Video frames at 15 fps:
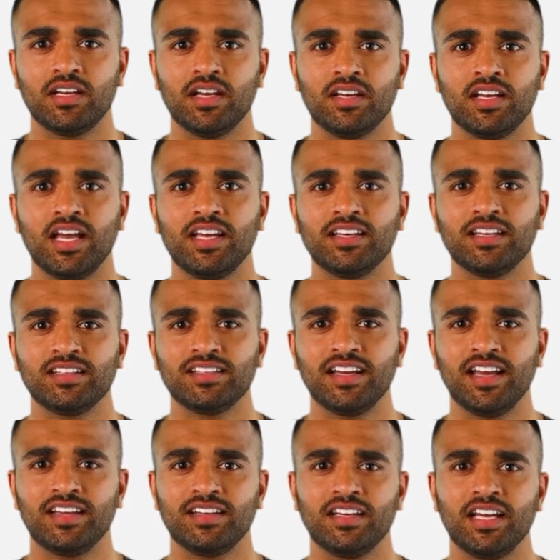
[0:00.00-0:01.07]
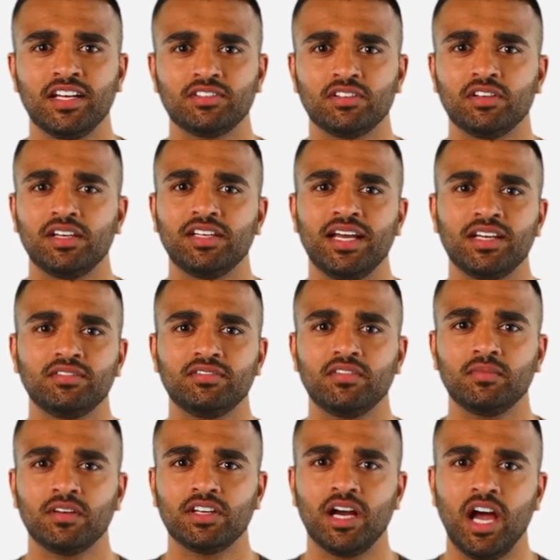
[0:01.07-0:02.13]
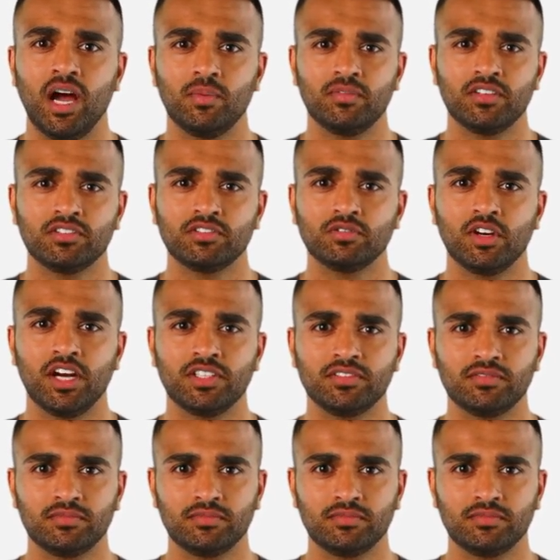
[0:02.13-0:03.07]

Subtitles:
Then disconnect the electrical connector from the top of the strut.